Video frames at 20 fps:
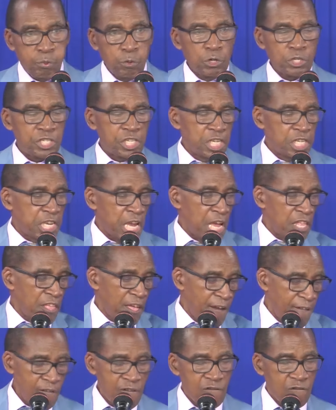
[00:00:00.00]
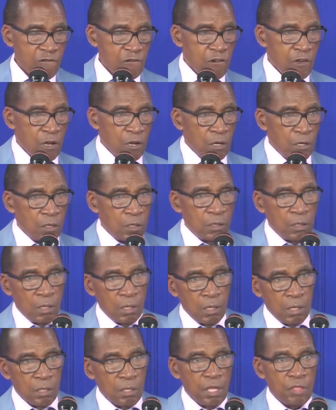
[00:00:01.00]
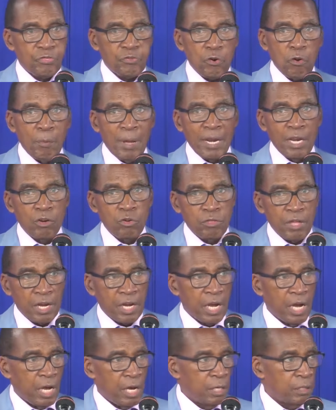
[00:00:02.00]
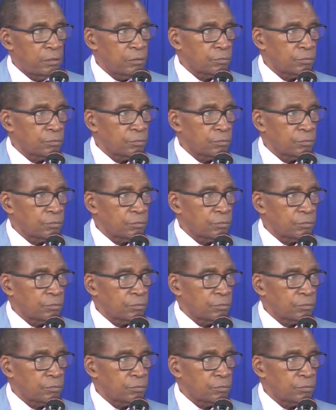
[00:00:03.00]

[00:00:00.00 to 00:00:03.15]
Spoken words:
push each other. They throw money into the car.